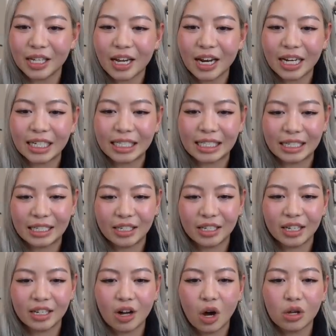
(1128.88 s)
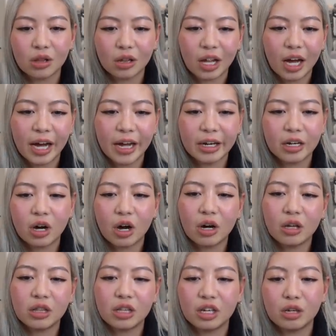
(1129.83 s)
that I see it online
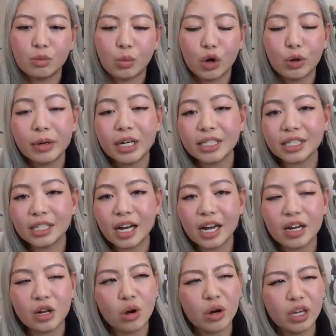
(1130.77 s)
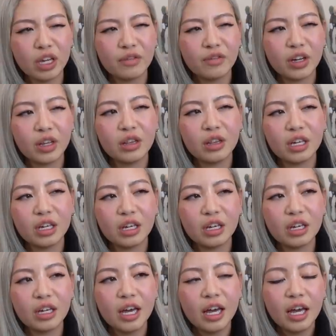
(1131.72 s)
on the MoMA site or even
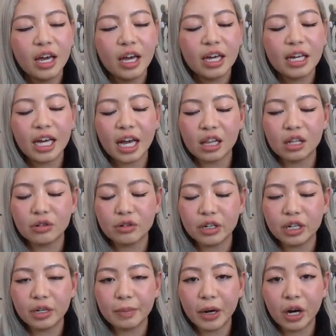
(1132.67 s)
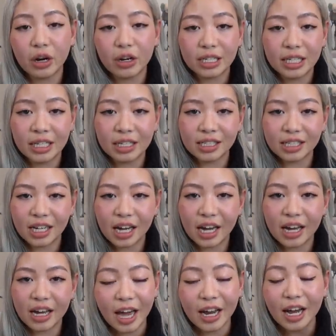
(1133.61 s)
the Gallery Paratin
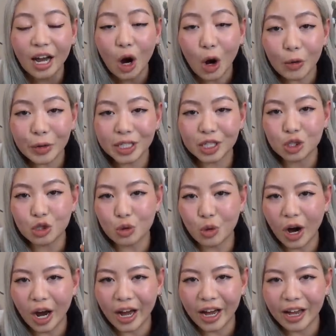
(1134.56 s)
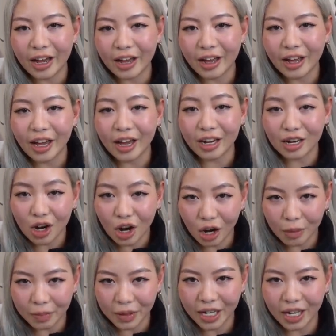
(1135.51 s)
site, and I always try and
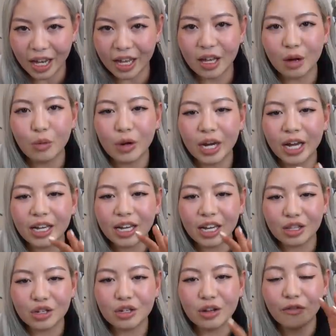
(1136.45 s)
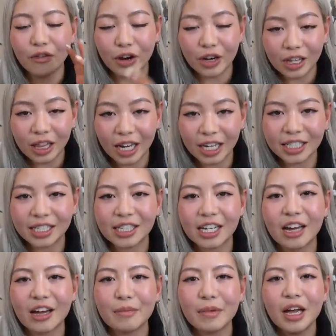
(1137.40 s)
cop it, and then when I get to the very last
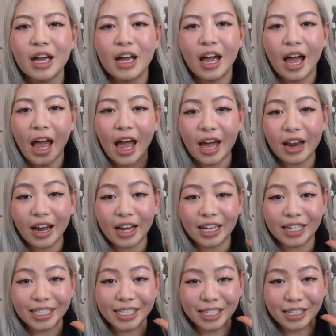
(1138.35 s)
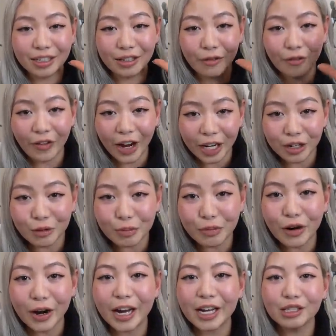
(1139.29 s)
step and I can see the final
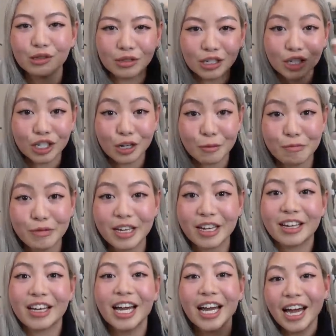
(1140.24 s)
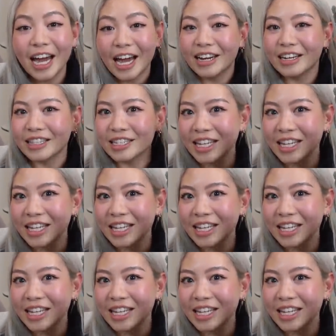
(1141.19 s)
price with the shipping and the